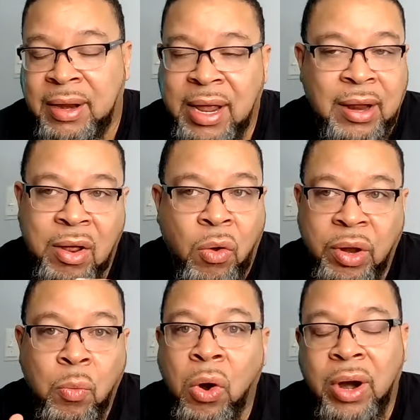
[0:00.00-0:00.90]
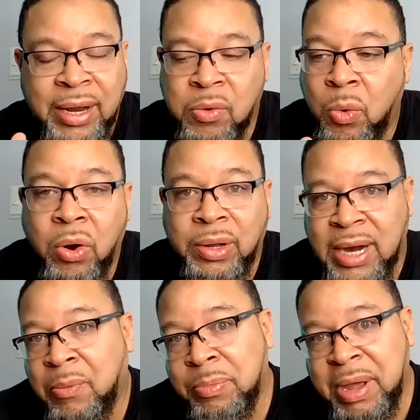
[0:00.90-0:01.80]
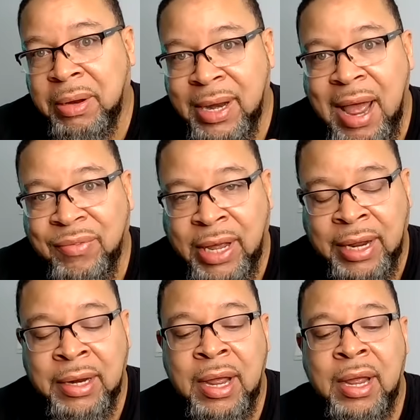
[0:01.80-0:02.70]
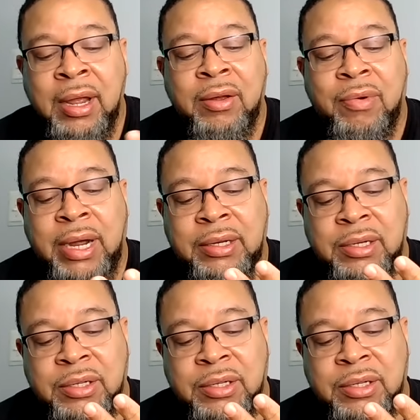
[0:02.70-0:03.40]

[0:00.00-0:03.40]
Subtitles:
the world that I would be able to navigate, right?